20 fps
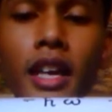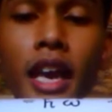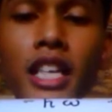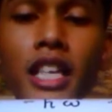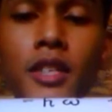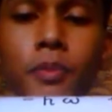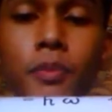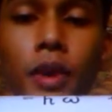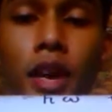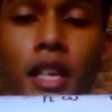
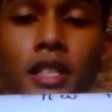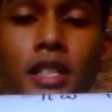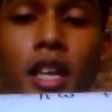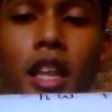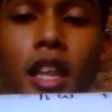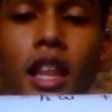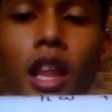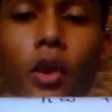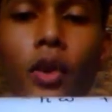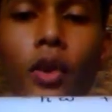express
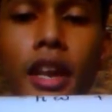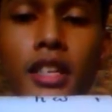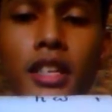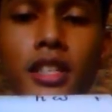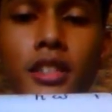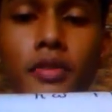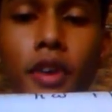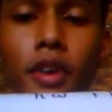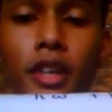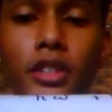Lorentz
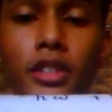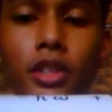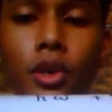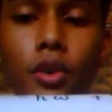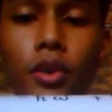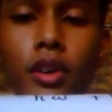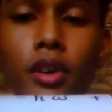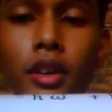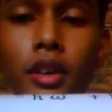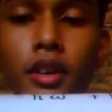
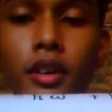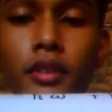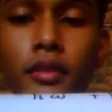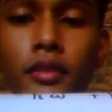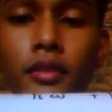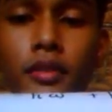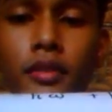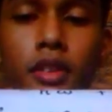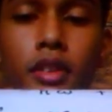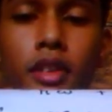factor
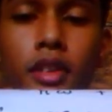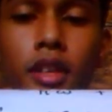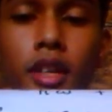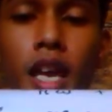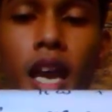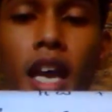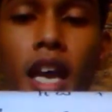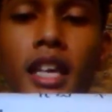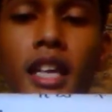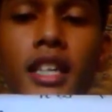
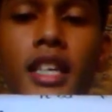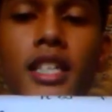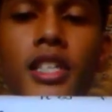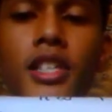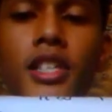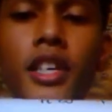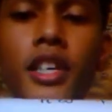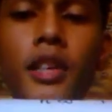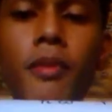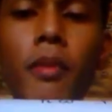in the
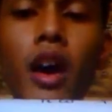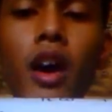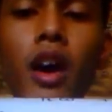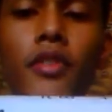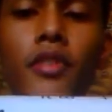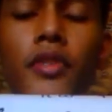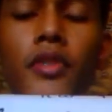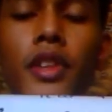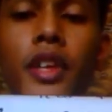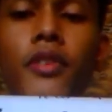term of
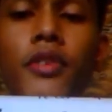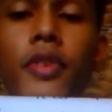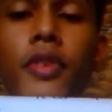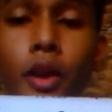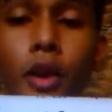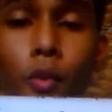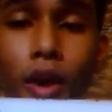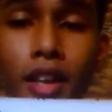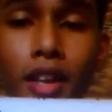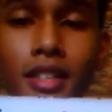the
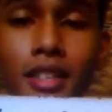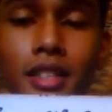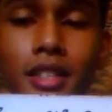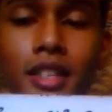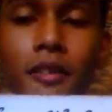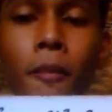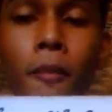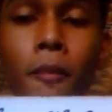frequency.